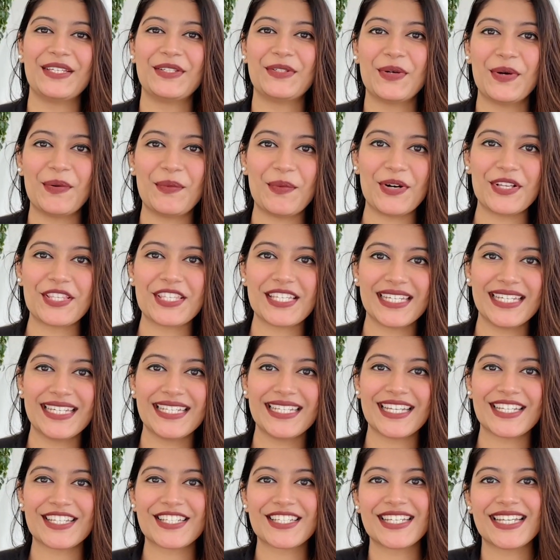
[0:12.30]
you're watching
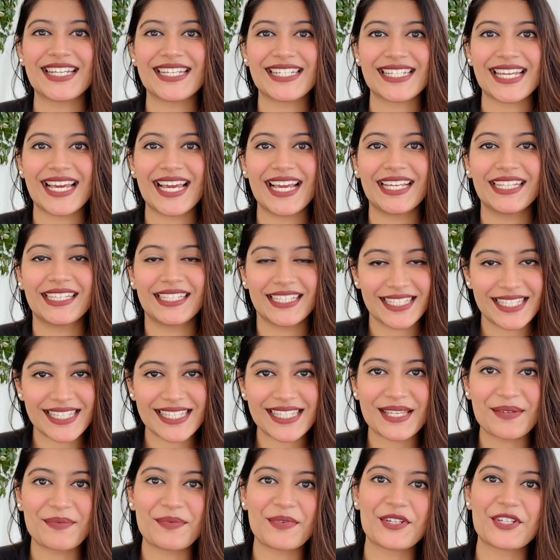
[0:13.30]
India Today Tech. This
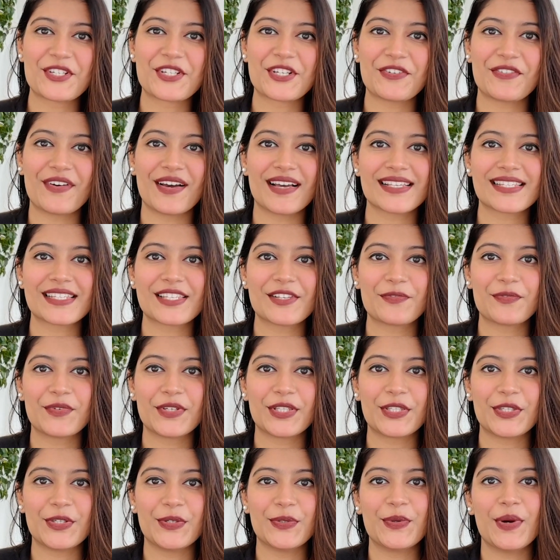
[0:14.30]
is Simran Srivastava
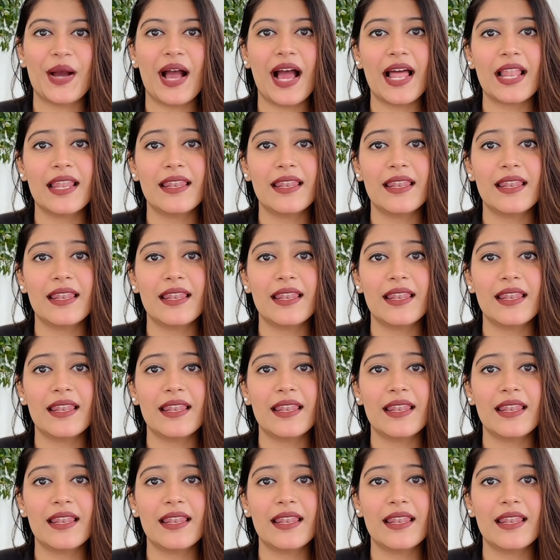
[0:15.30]
with you,